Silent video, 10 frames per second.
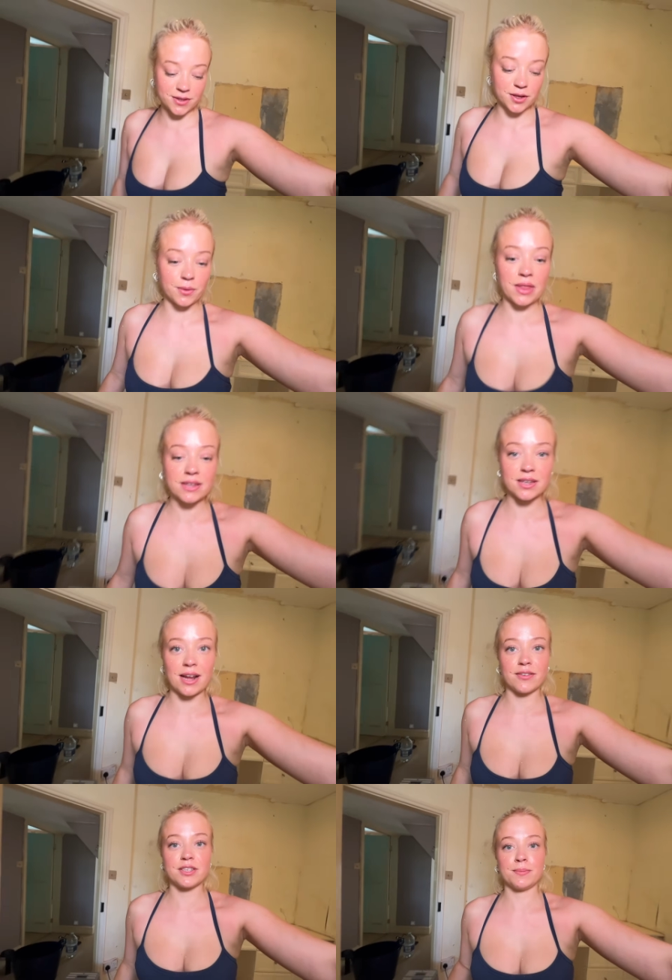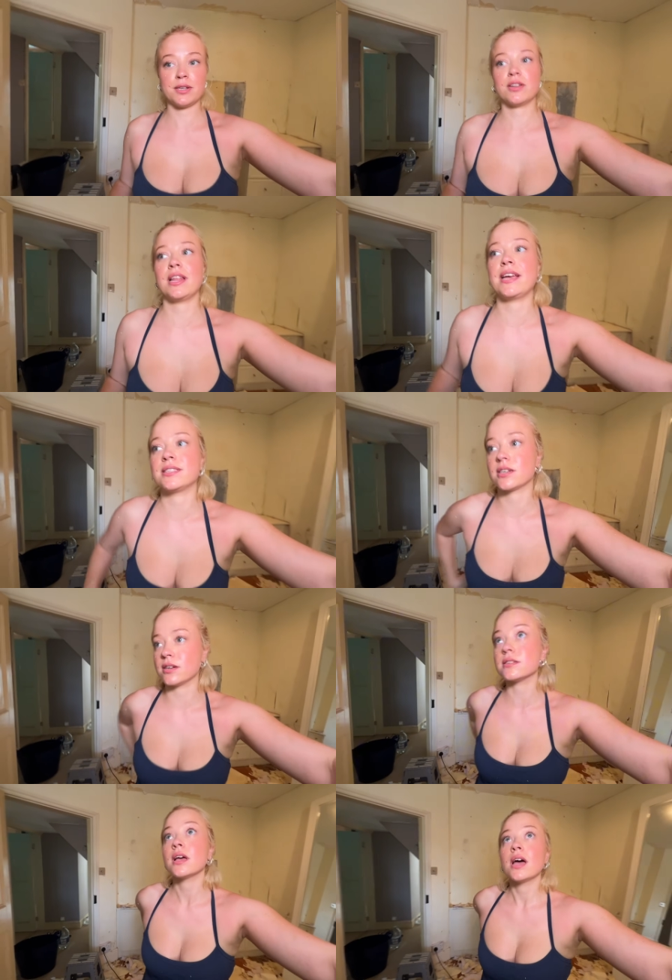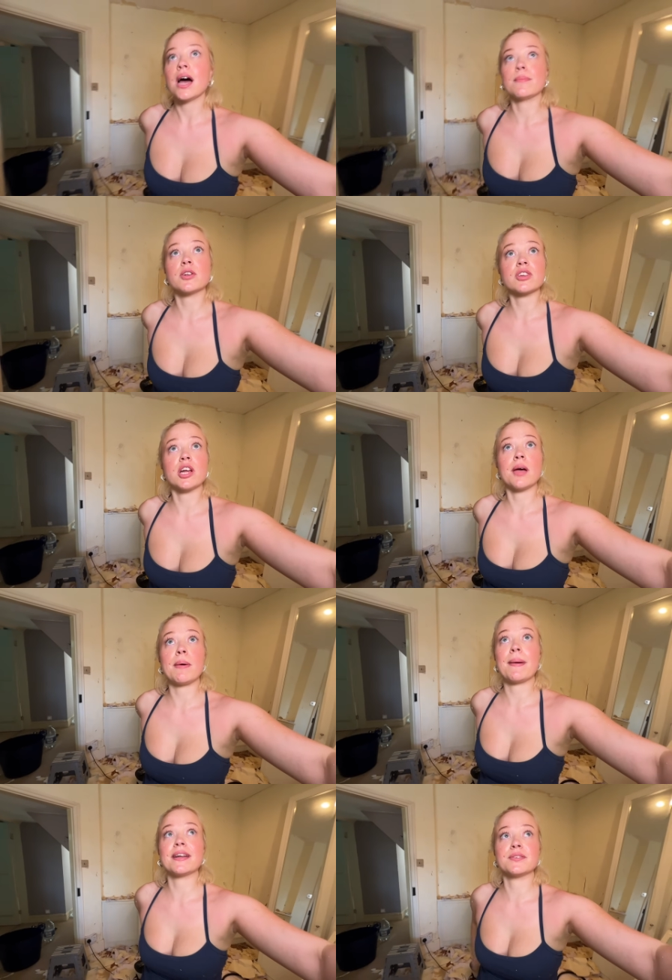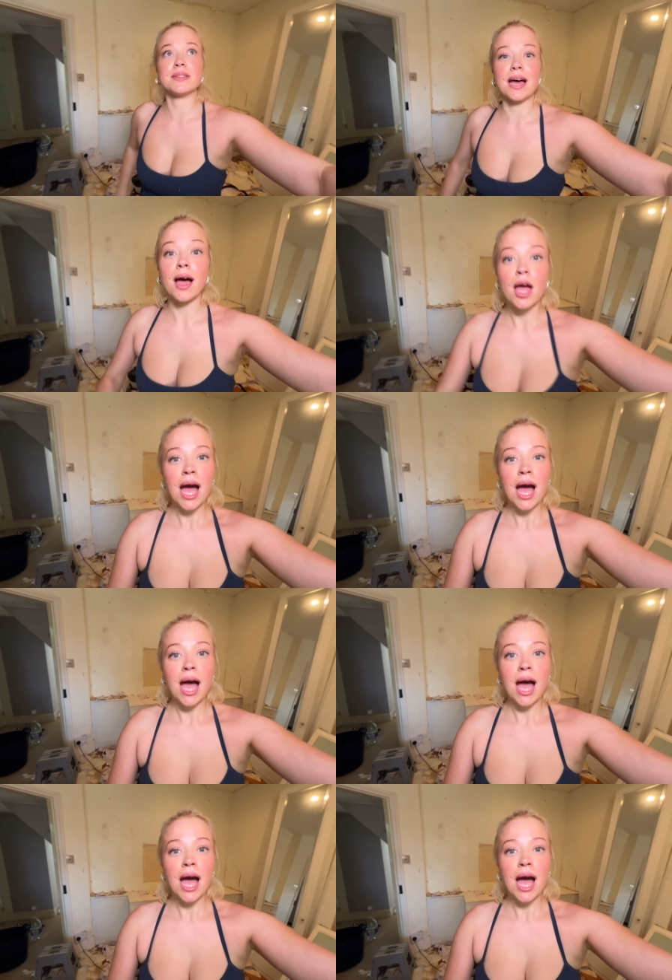so that's going to have to be done later because I'm not trying to hurt my back doing that.